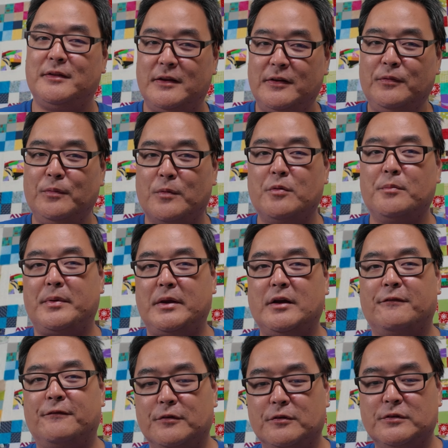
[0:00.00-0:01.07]
this won't be
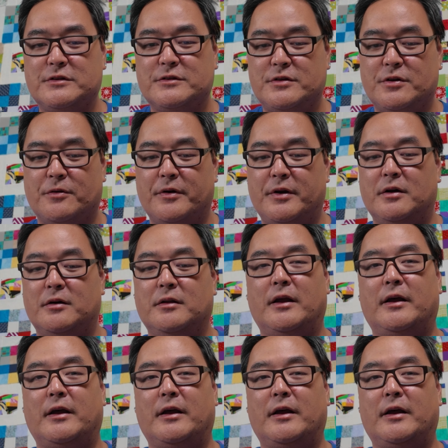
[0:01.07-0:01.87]
a full tutorial